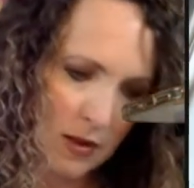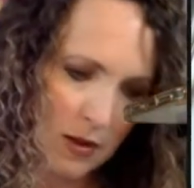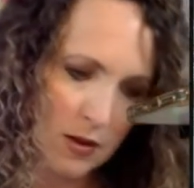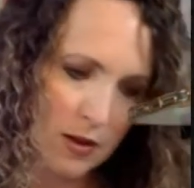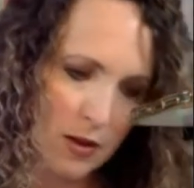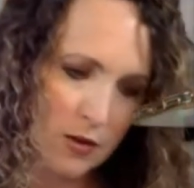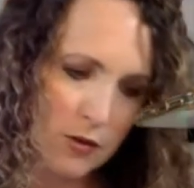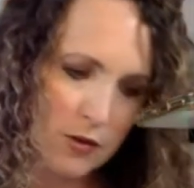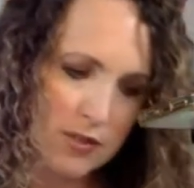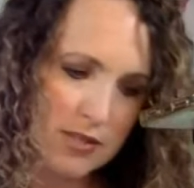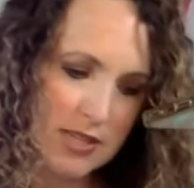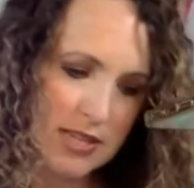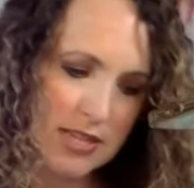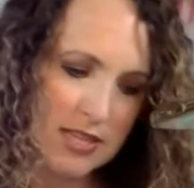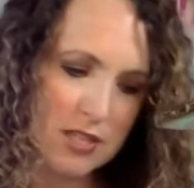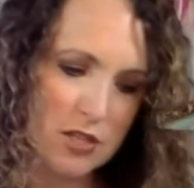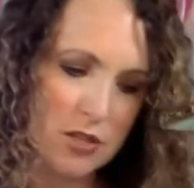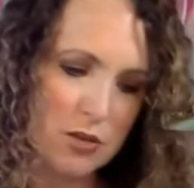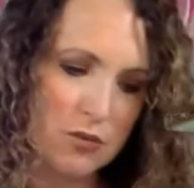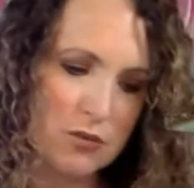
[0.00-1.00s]
Notice
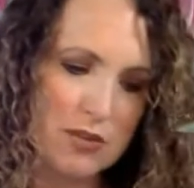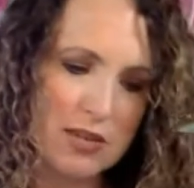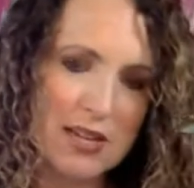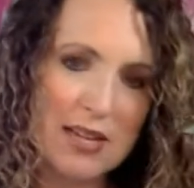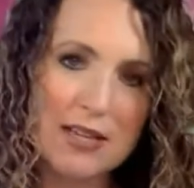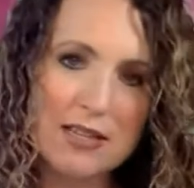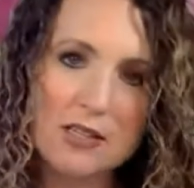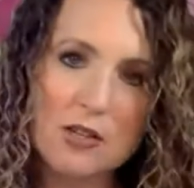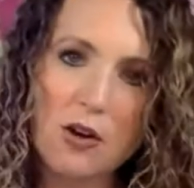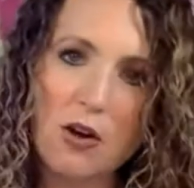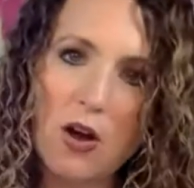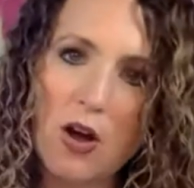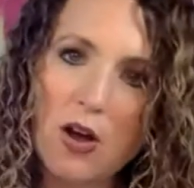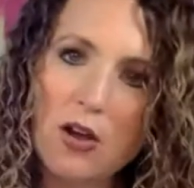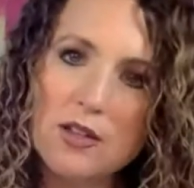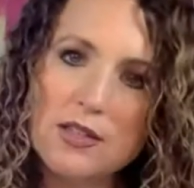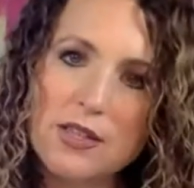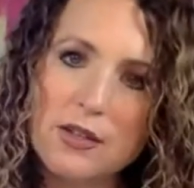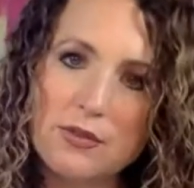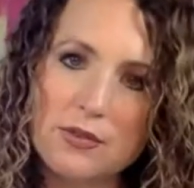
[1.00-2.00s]
these two D's are
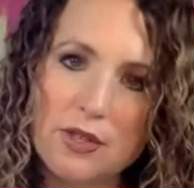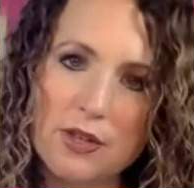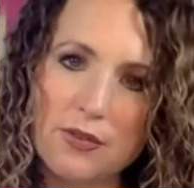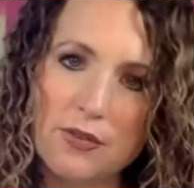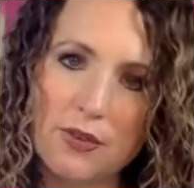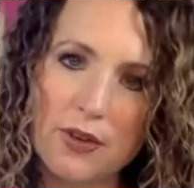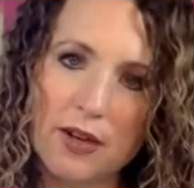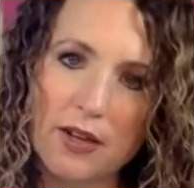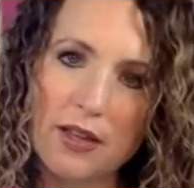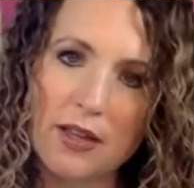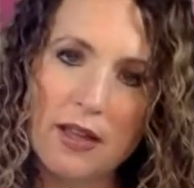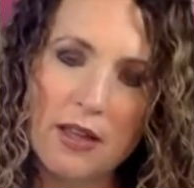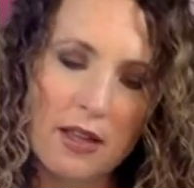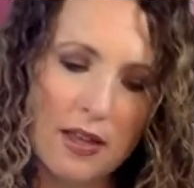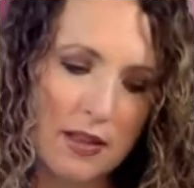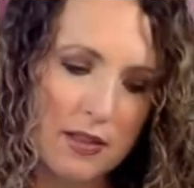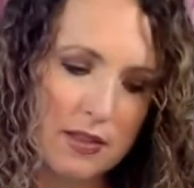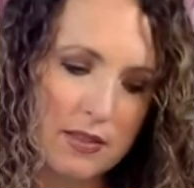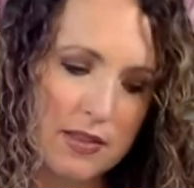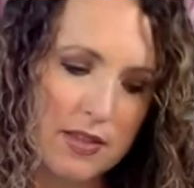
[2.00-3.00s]
also different.
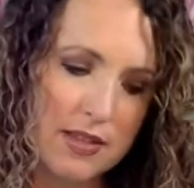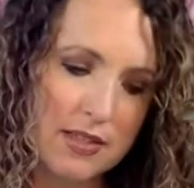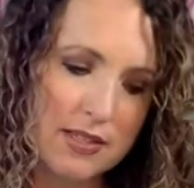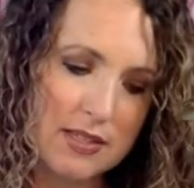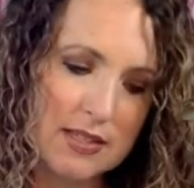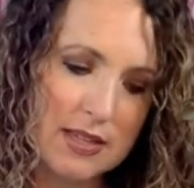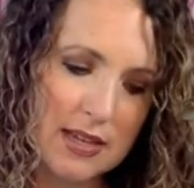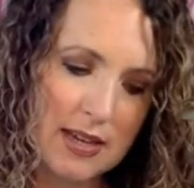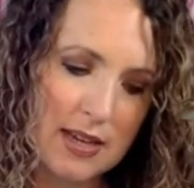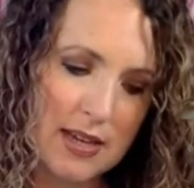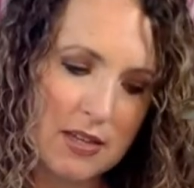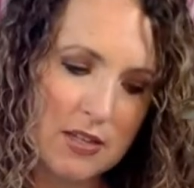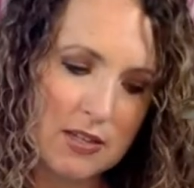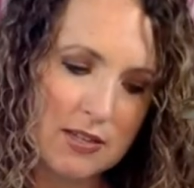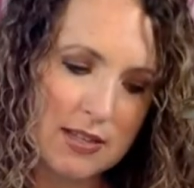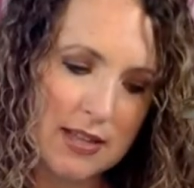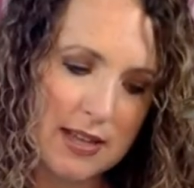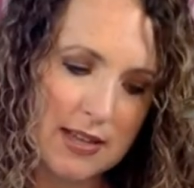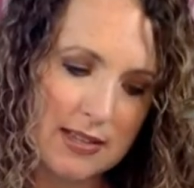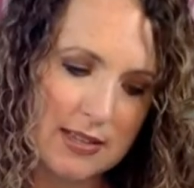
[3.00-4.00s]
This D
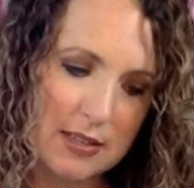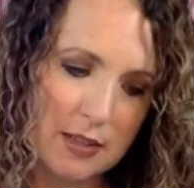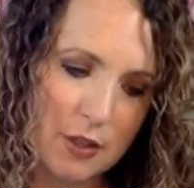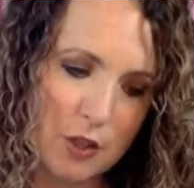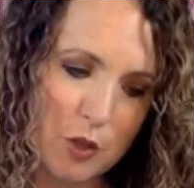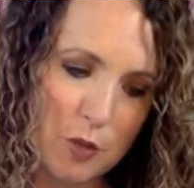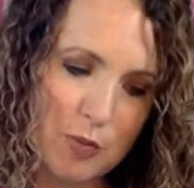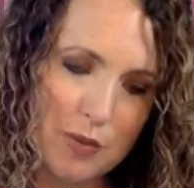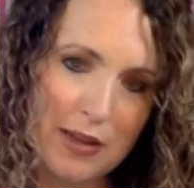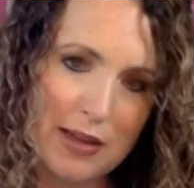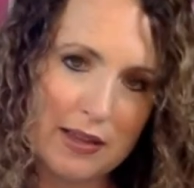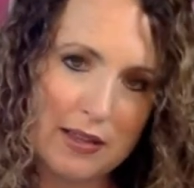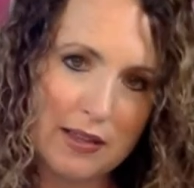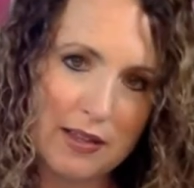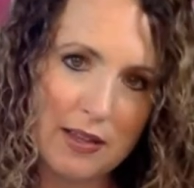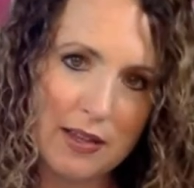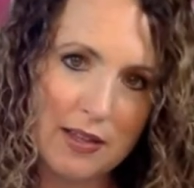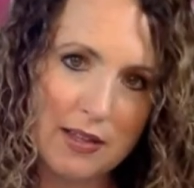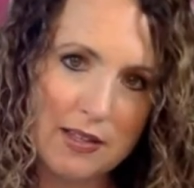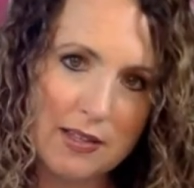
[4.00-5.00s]
just has the loop like
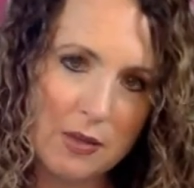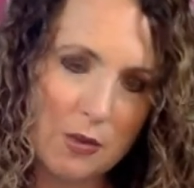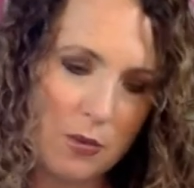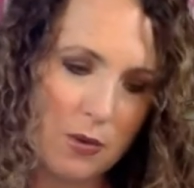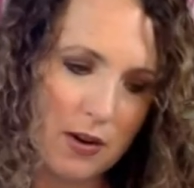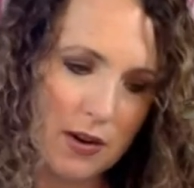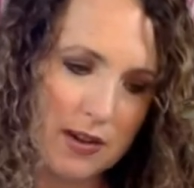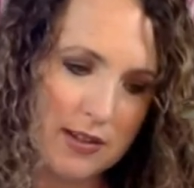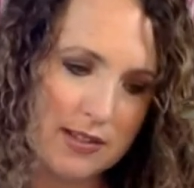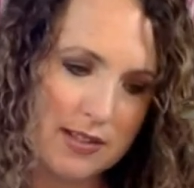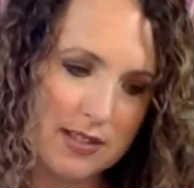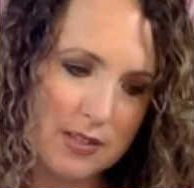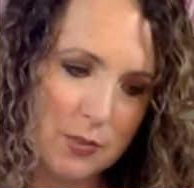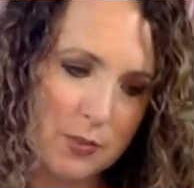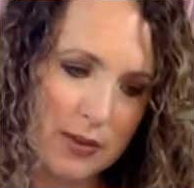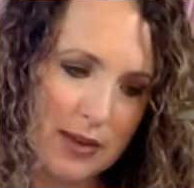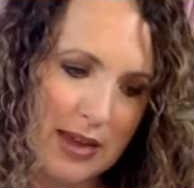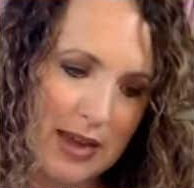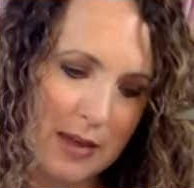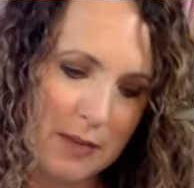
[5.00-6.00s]
this, whereas this
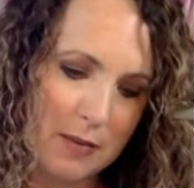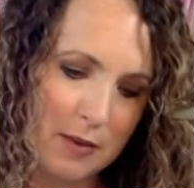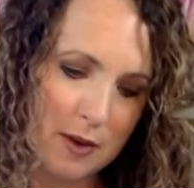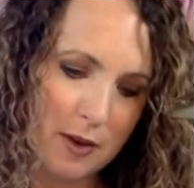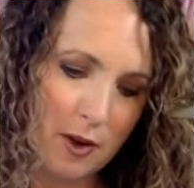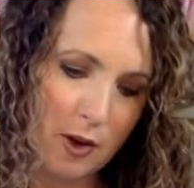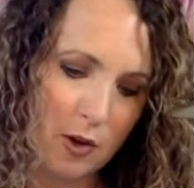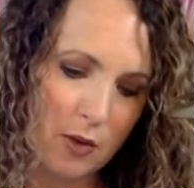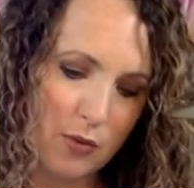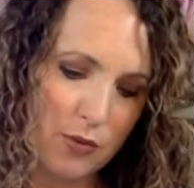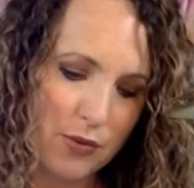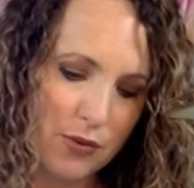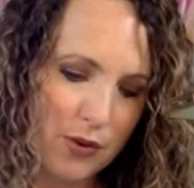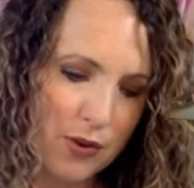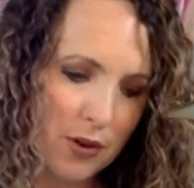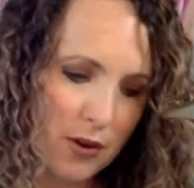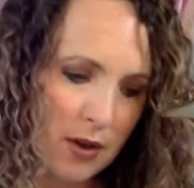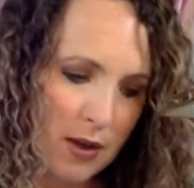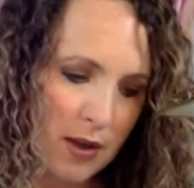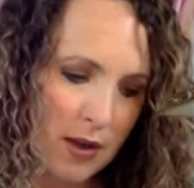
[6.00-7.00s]
one came
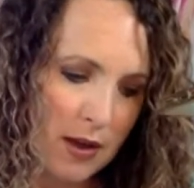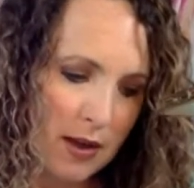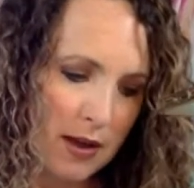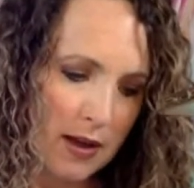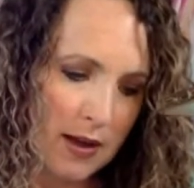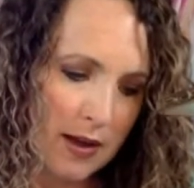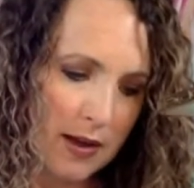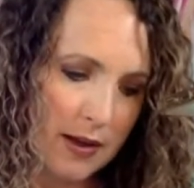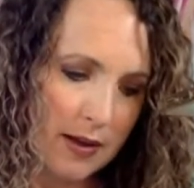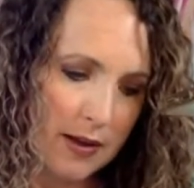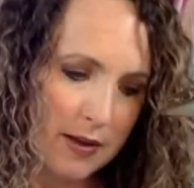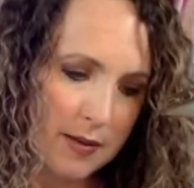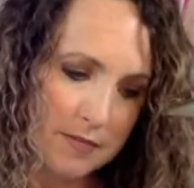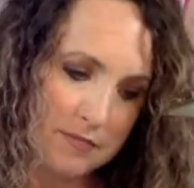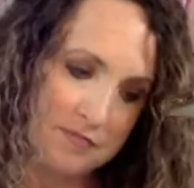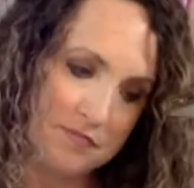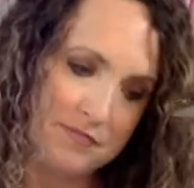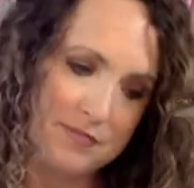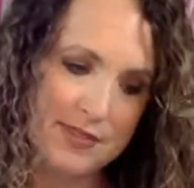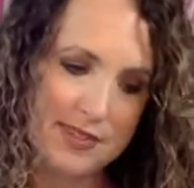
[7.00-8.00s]
over.
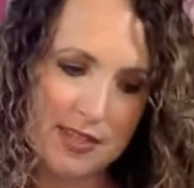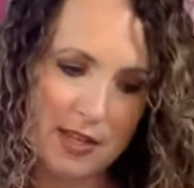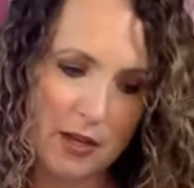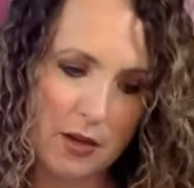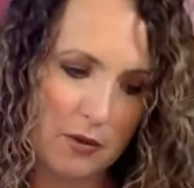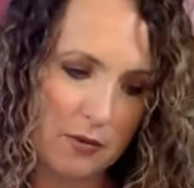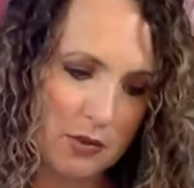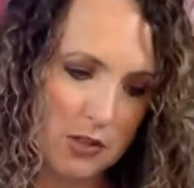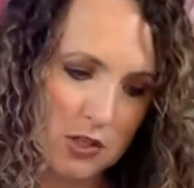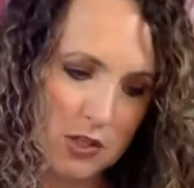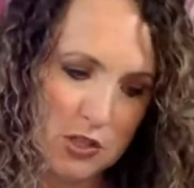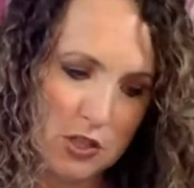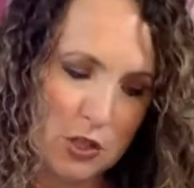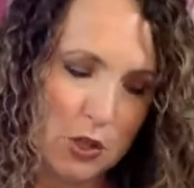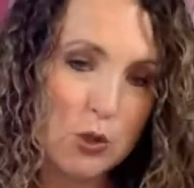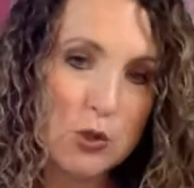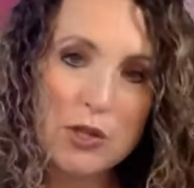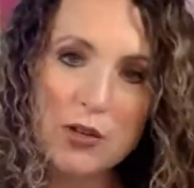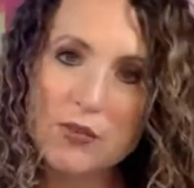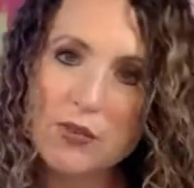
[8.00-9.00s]
So just
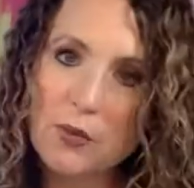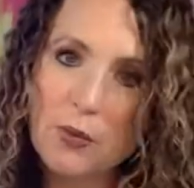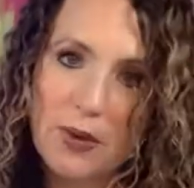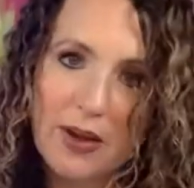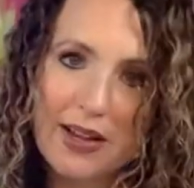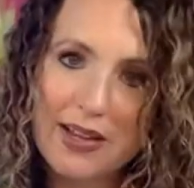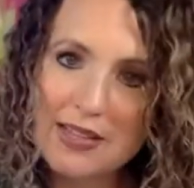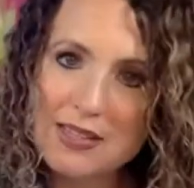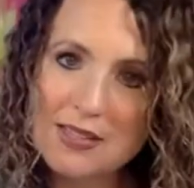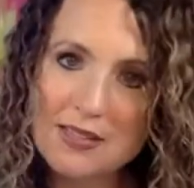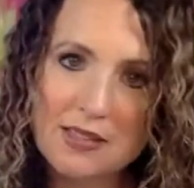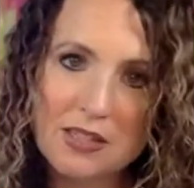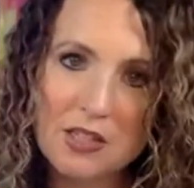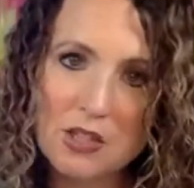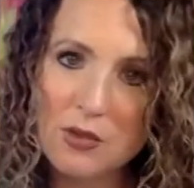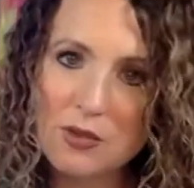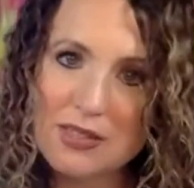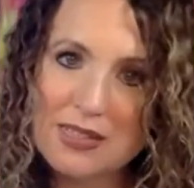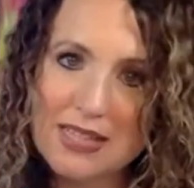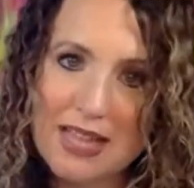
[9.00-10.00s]
two different ways to
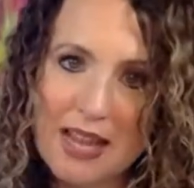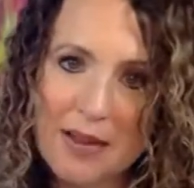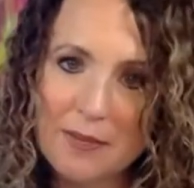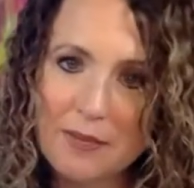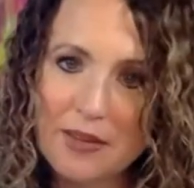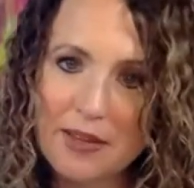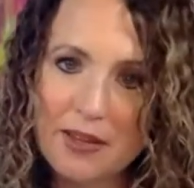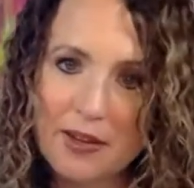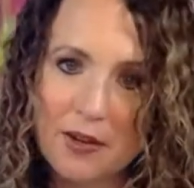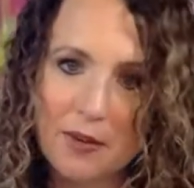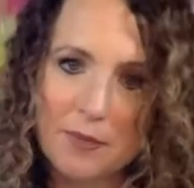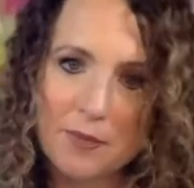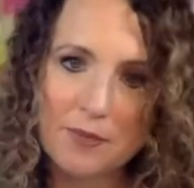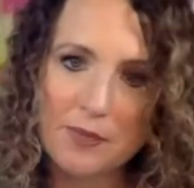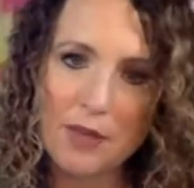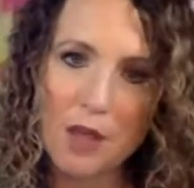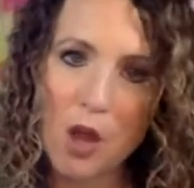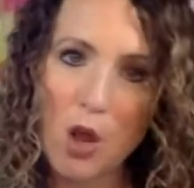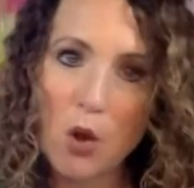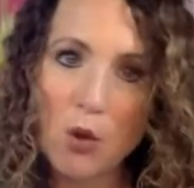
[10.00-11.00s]
do the same letter.
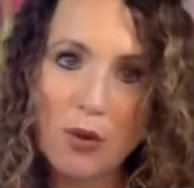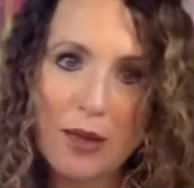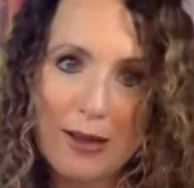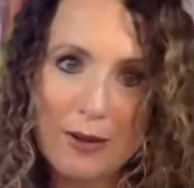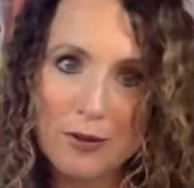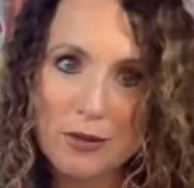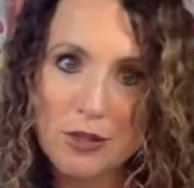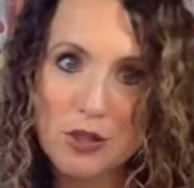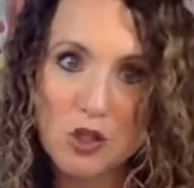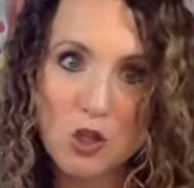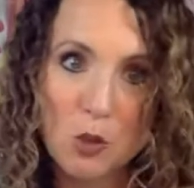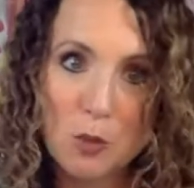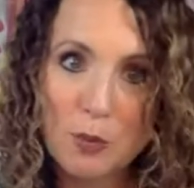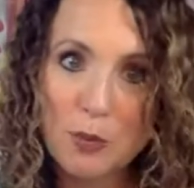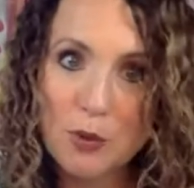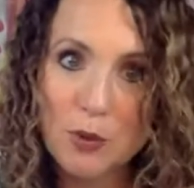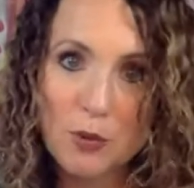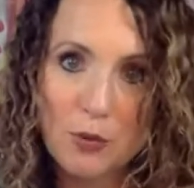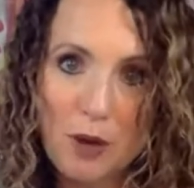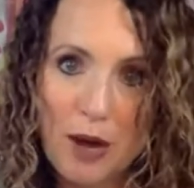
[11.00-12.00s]
No like
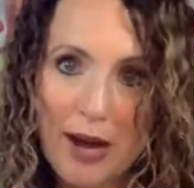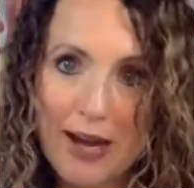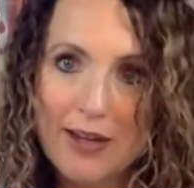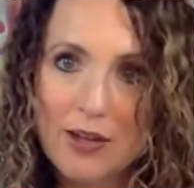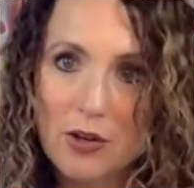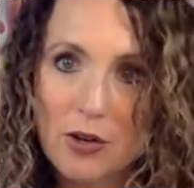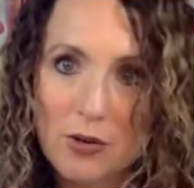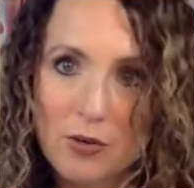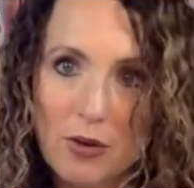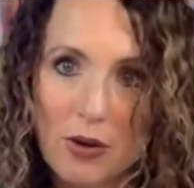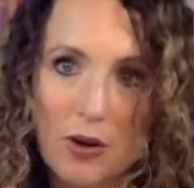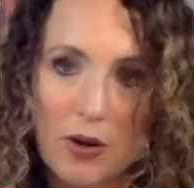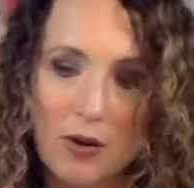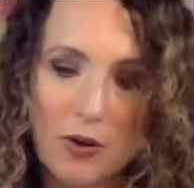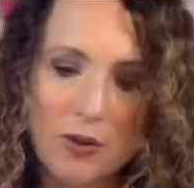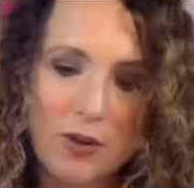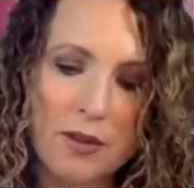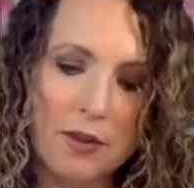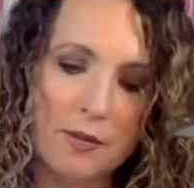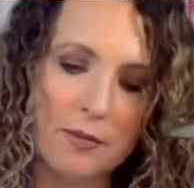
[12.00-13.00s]
super right or
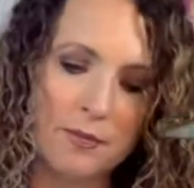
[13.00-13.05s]
wrong.